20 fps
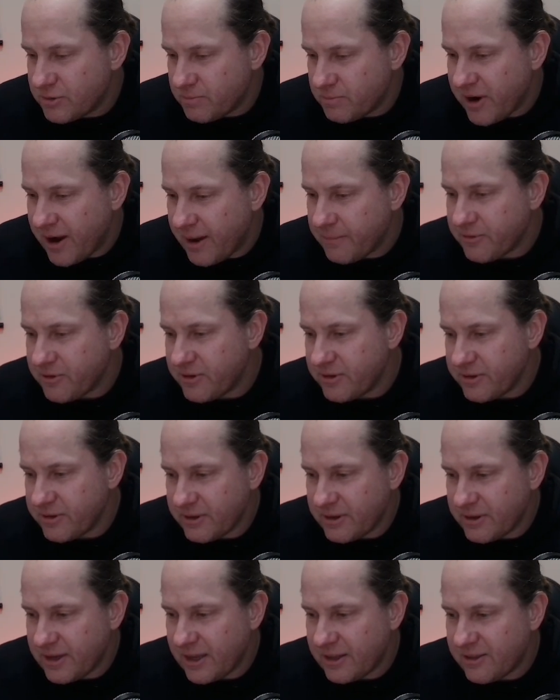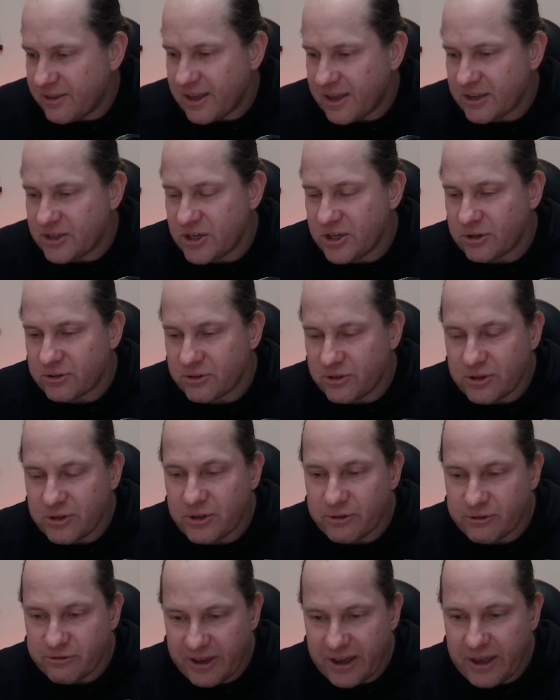perhaps Ken's touching on, to
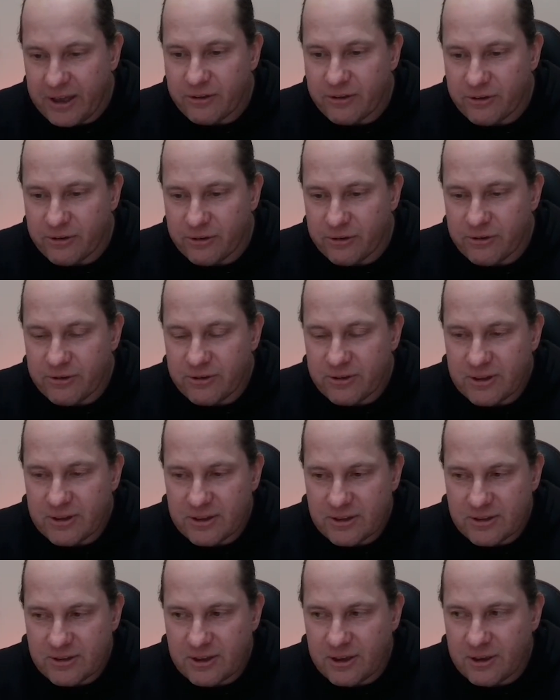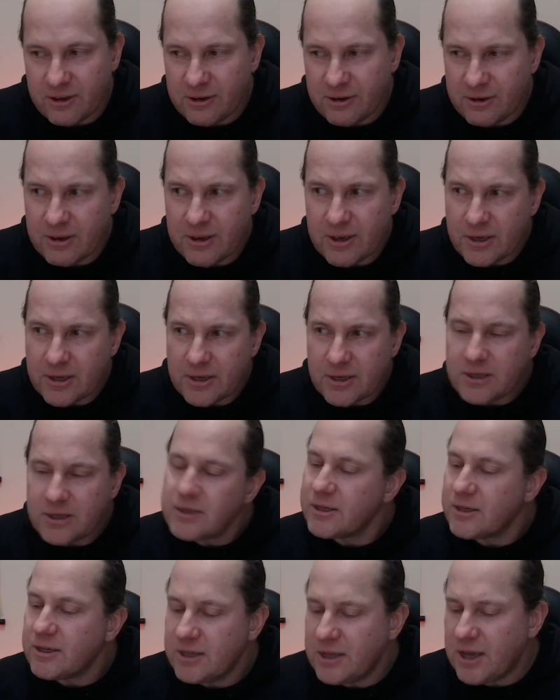your values. So
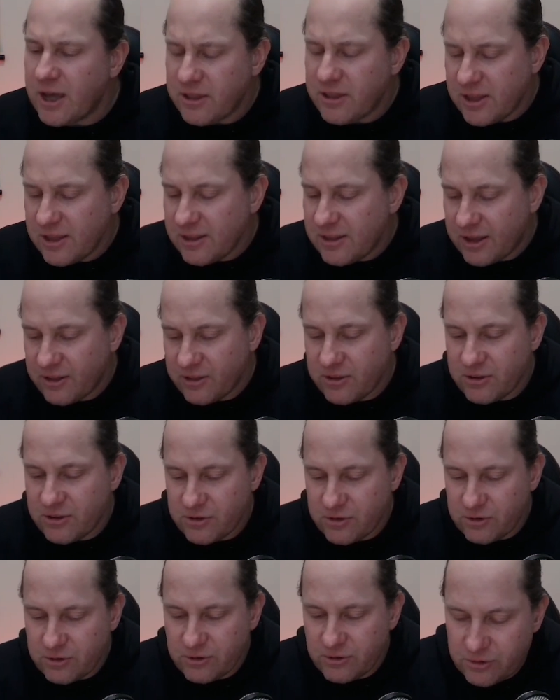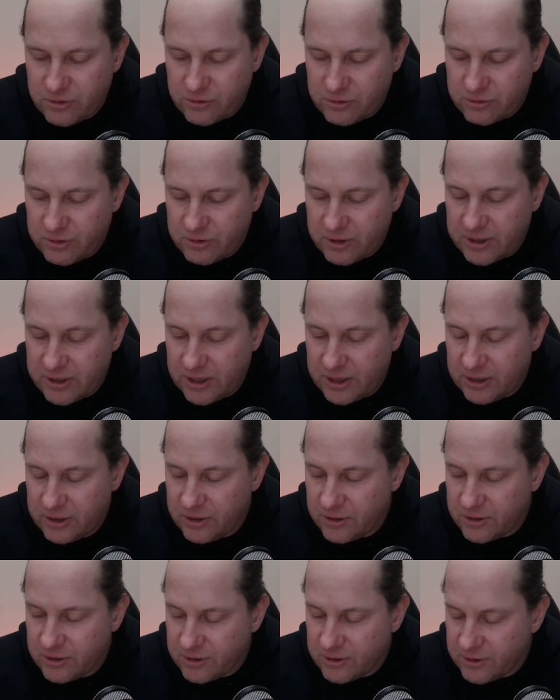yeah, I think that's really
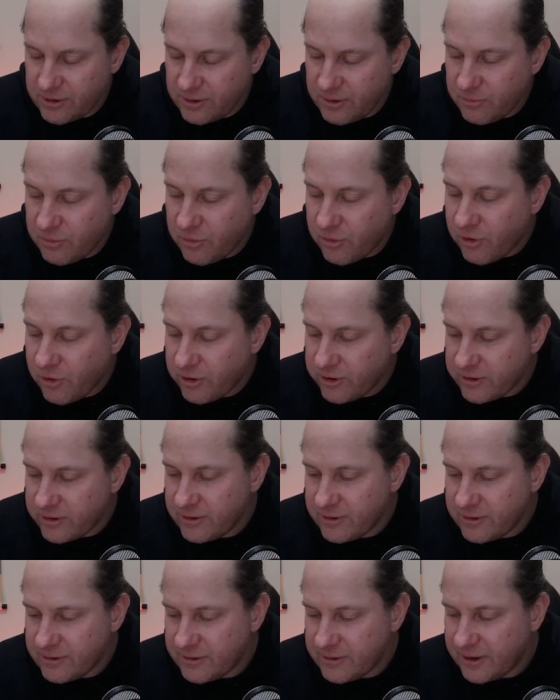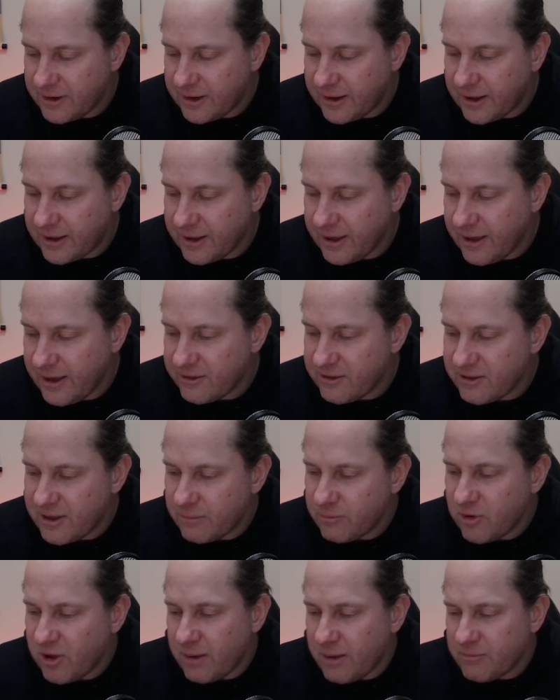important. And I guess
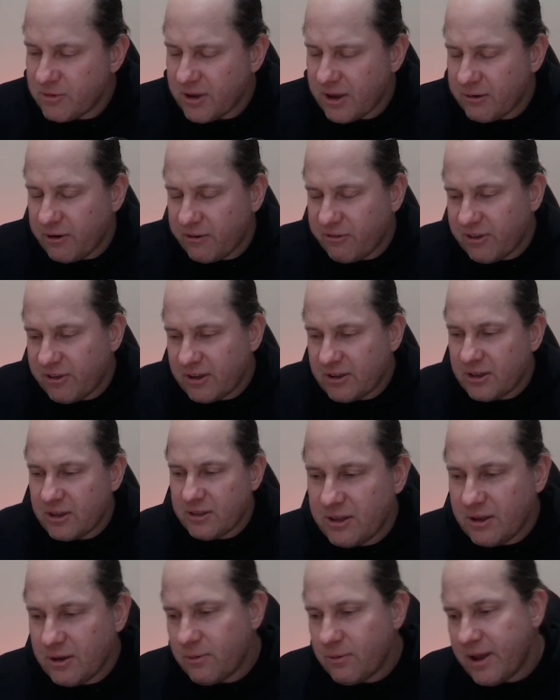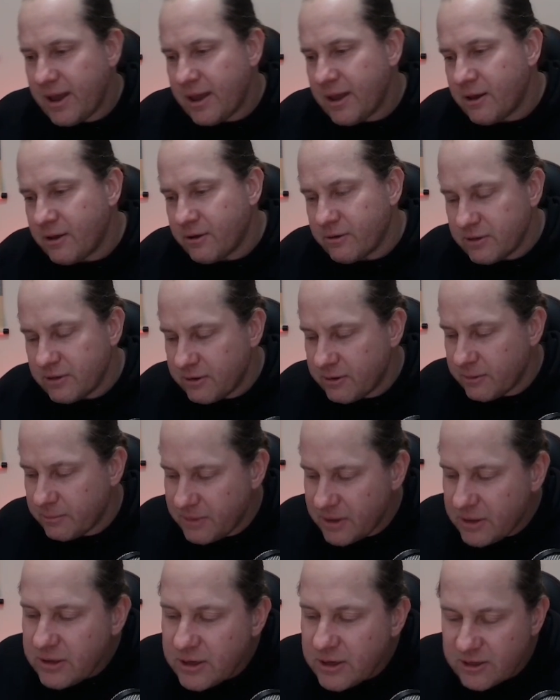sometimes I reflect and think, wow, there are
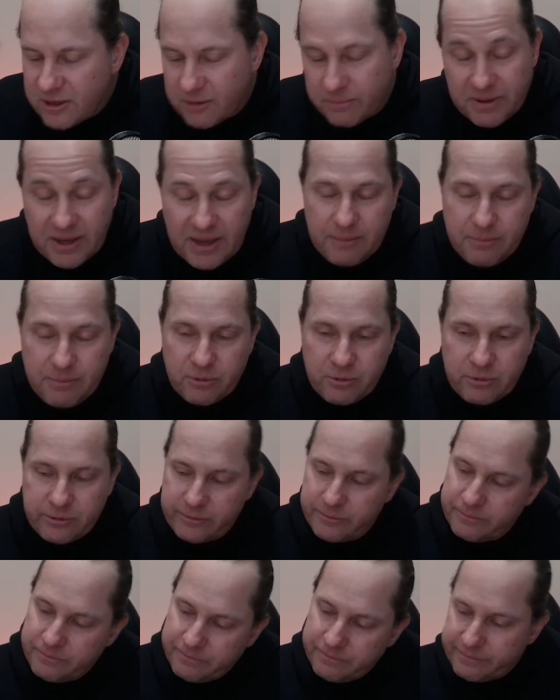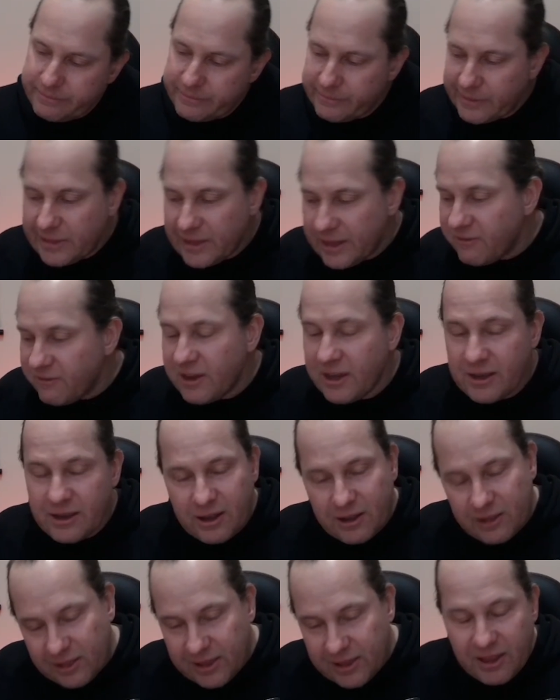millions of people living
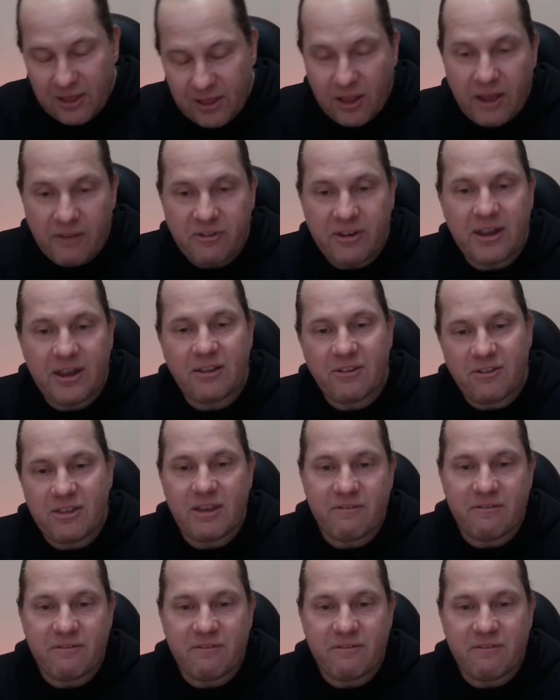their life against their